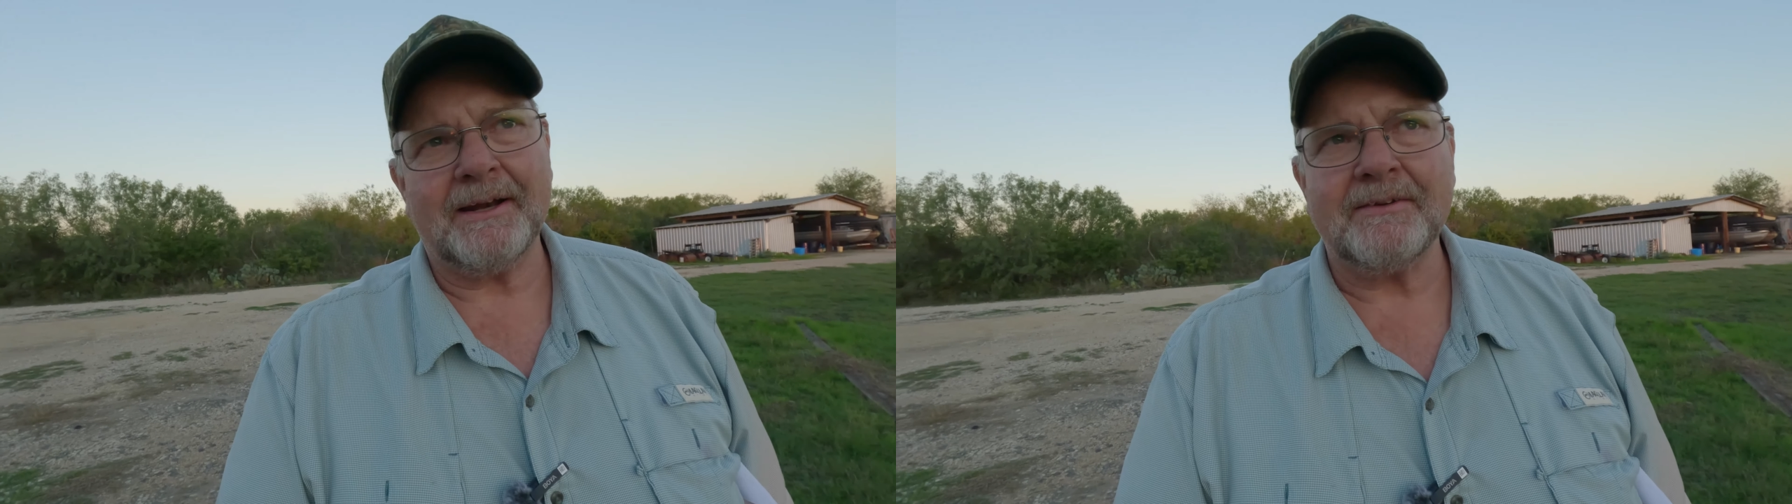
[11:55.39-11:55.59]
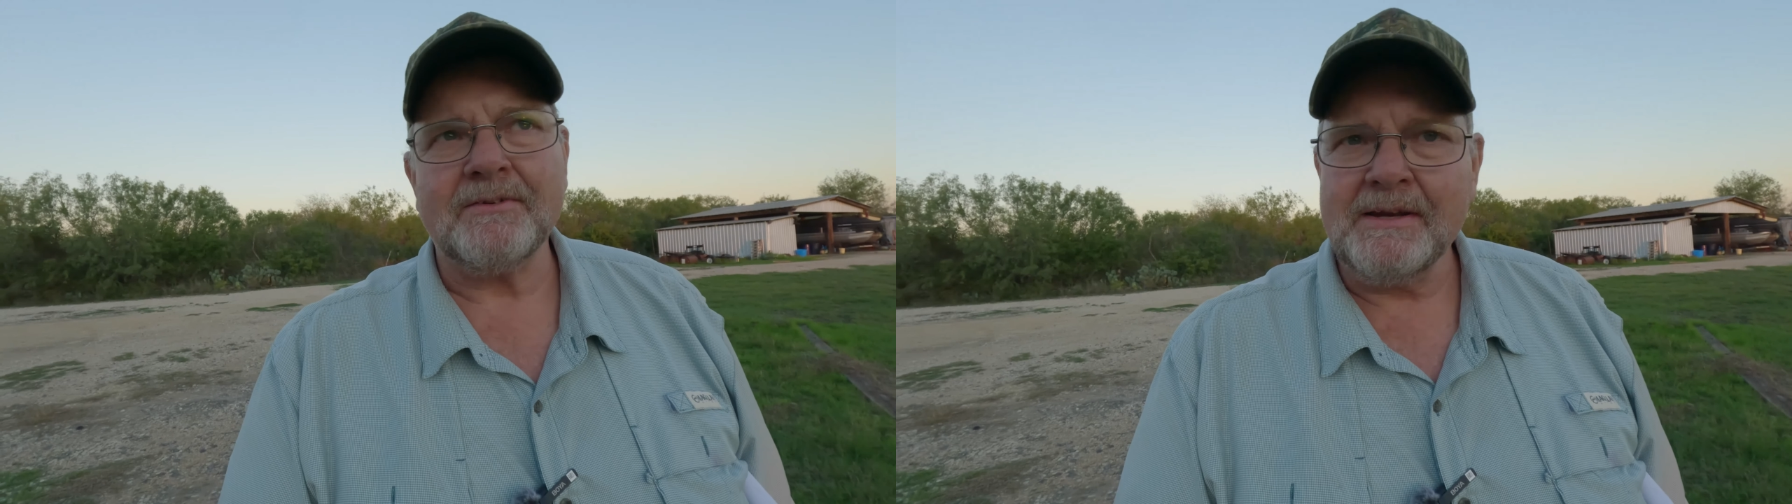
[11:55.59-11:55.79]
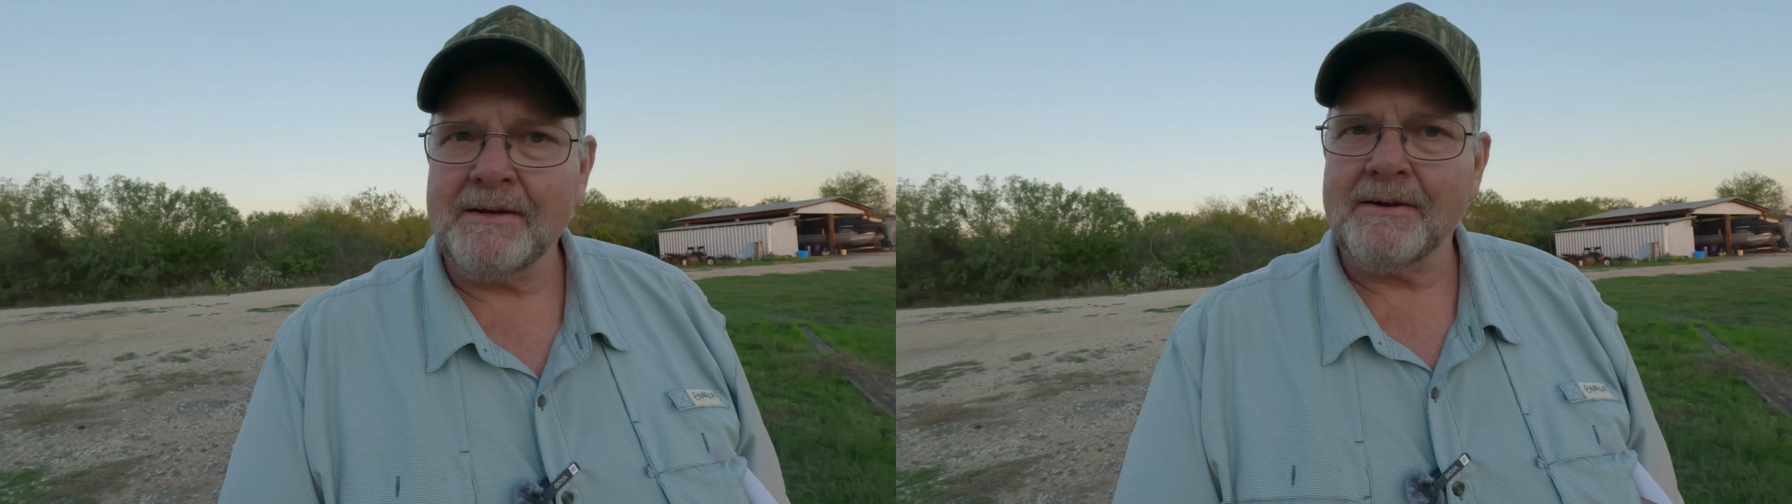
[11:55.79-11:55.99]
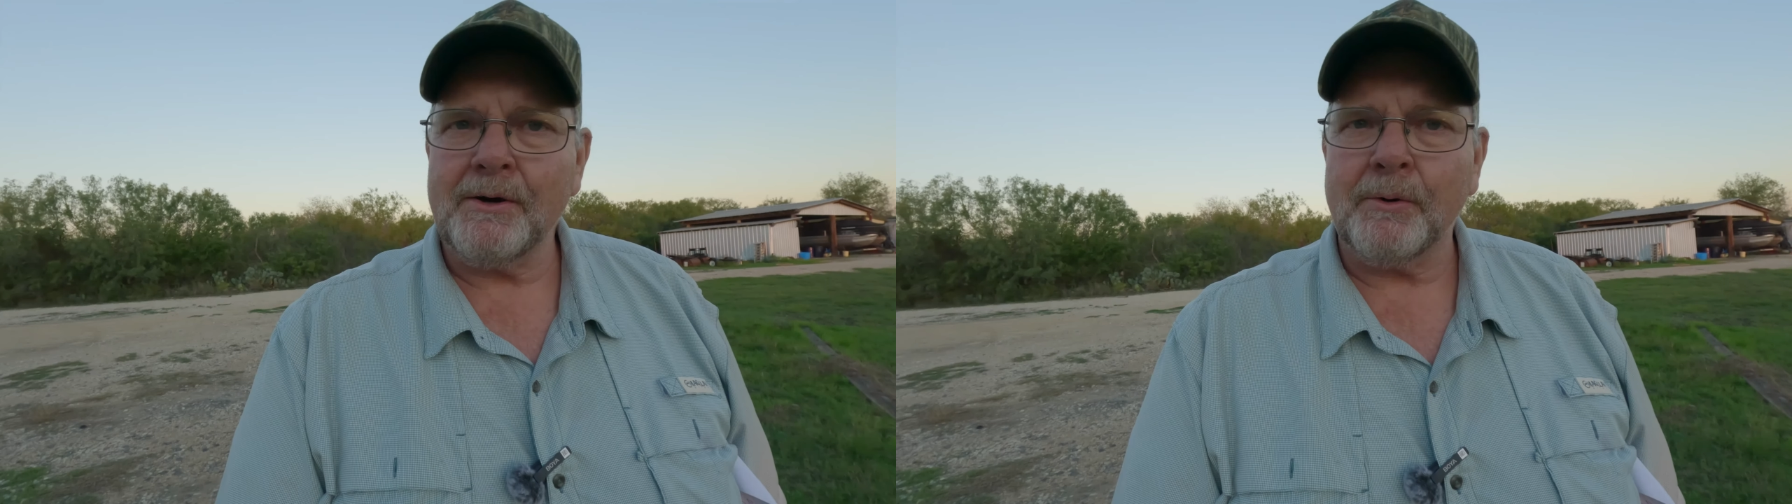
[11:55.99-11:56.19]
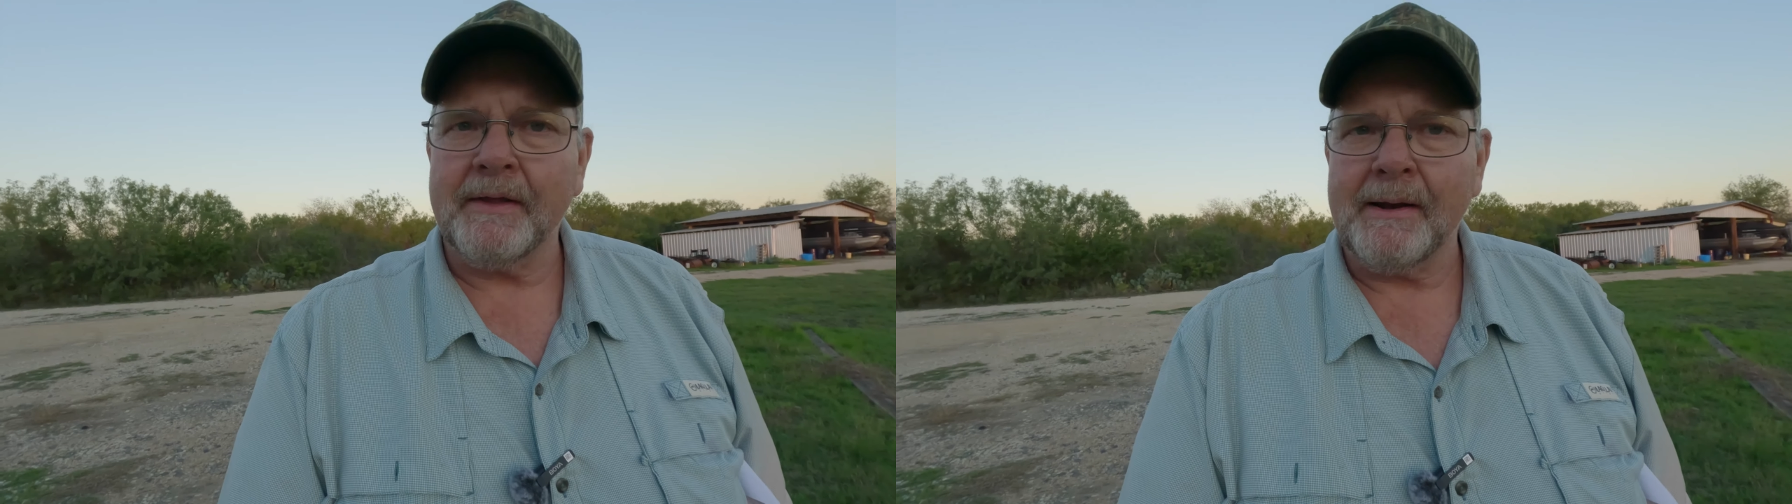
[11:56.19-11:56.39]
I just need to
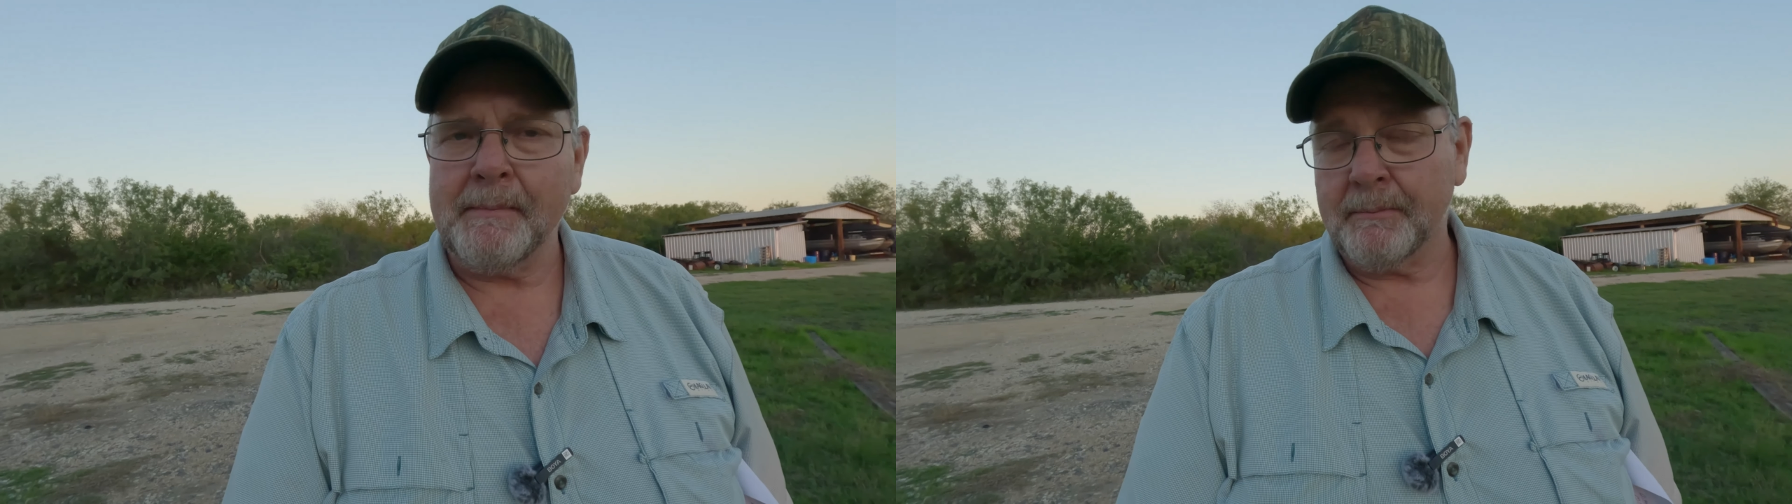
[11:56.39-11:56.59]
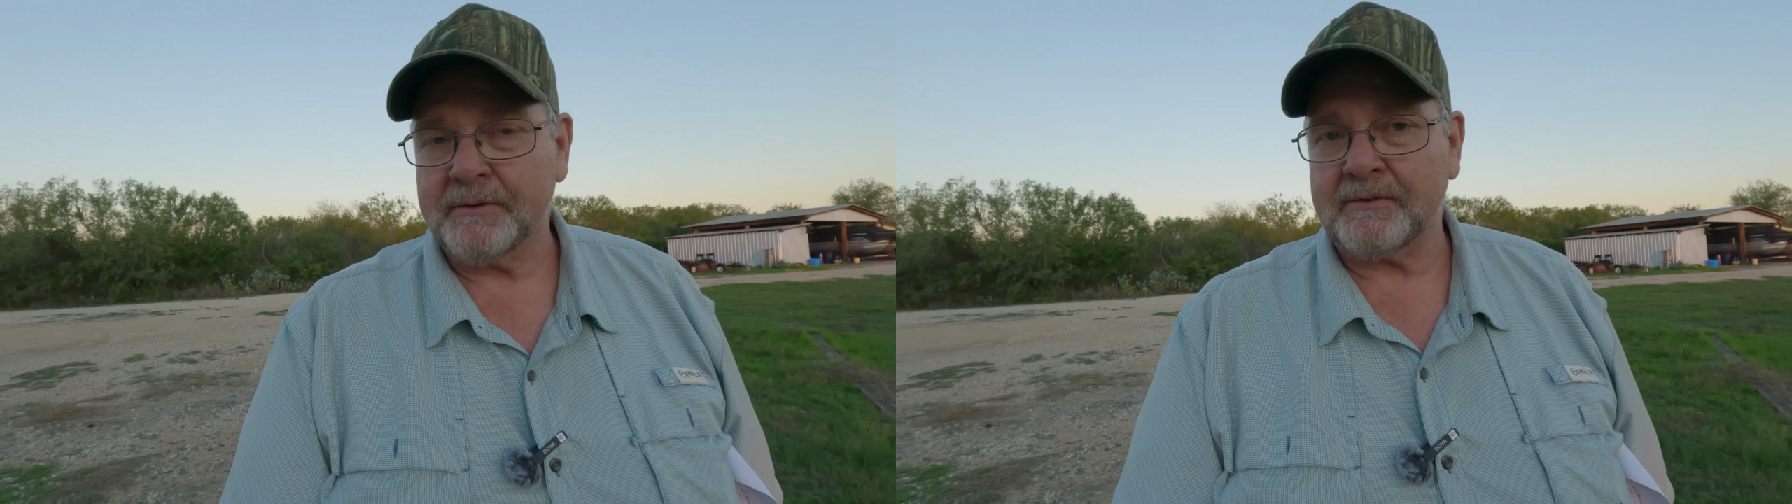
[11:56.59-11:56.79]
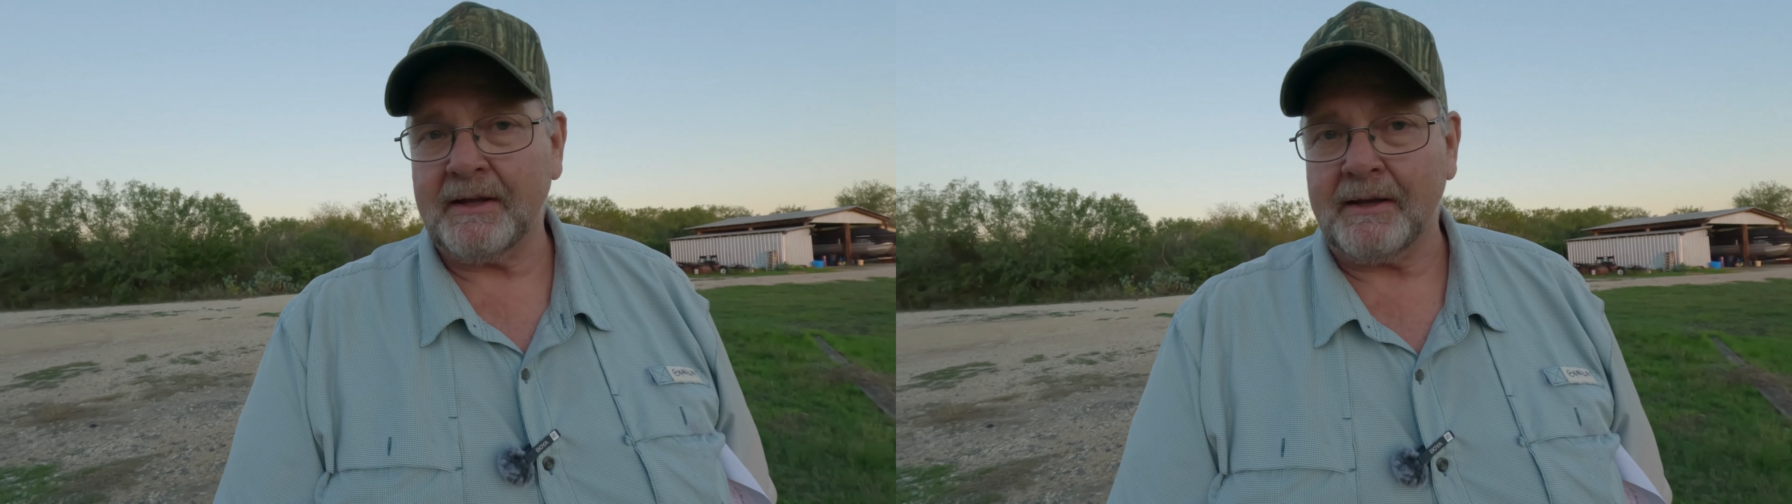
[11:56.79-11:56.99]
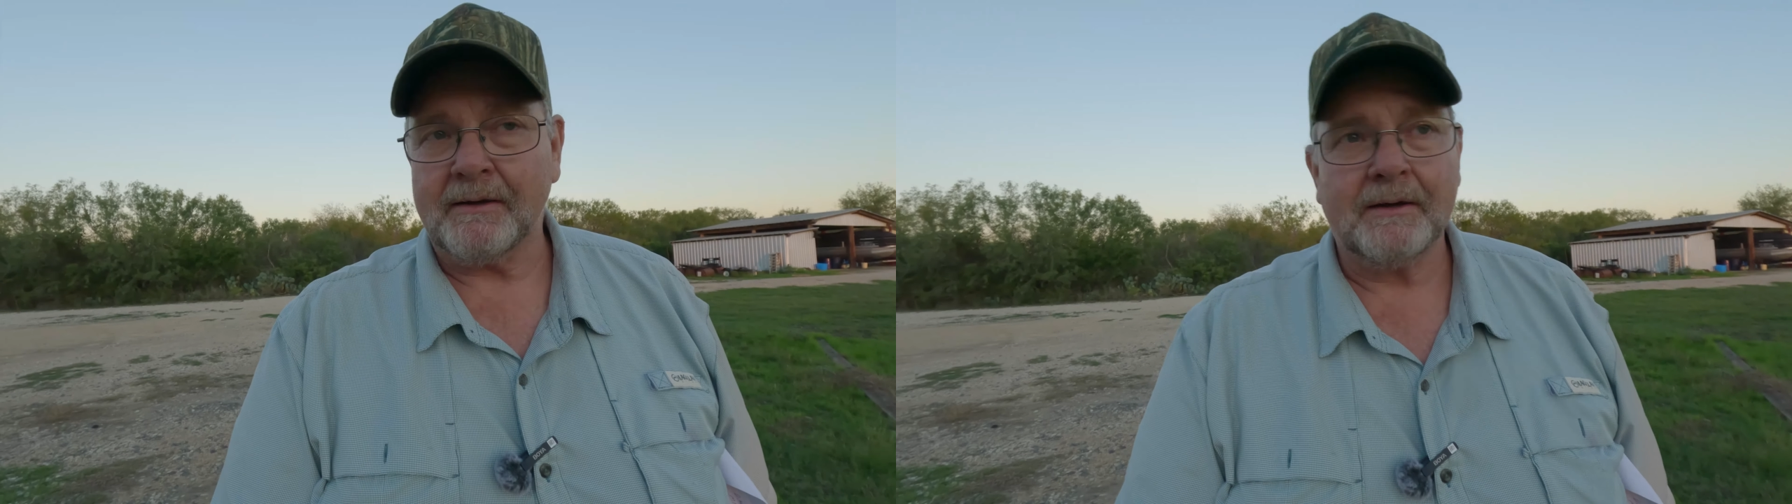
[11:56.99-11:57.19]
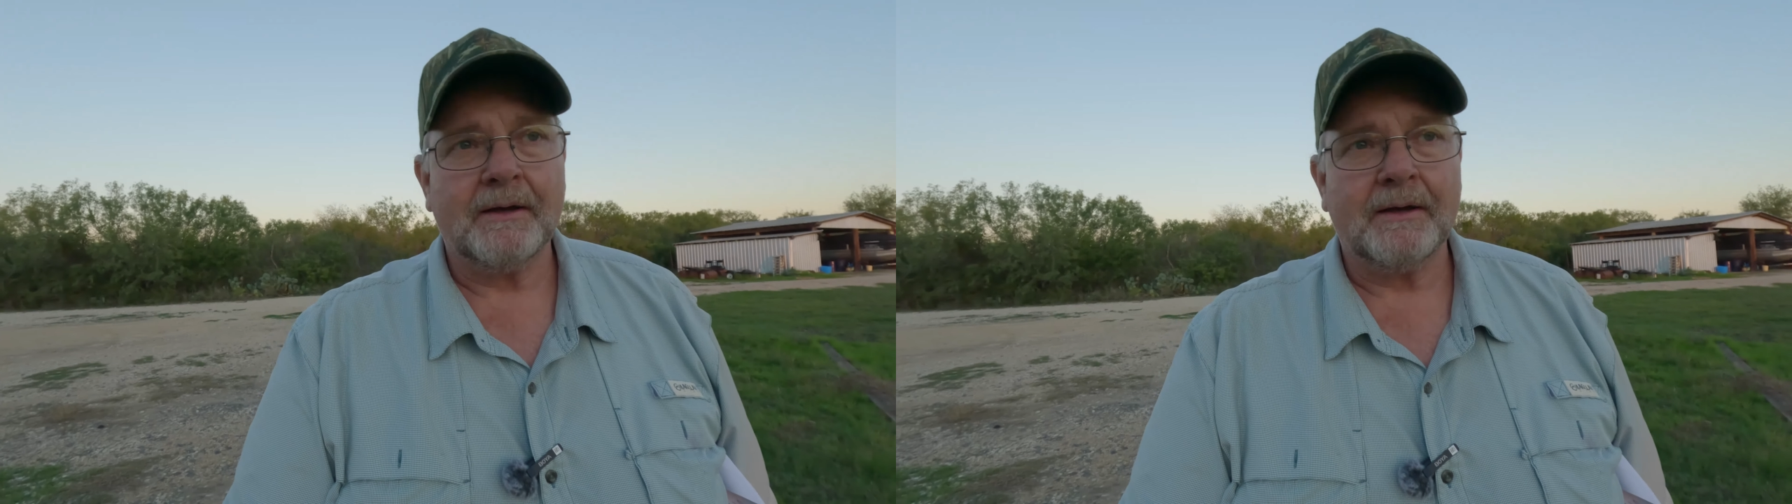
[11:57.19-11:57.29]
know that I made a mistake.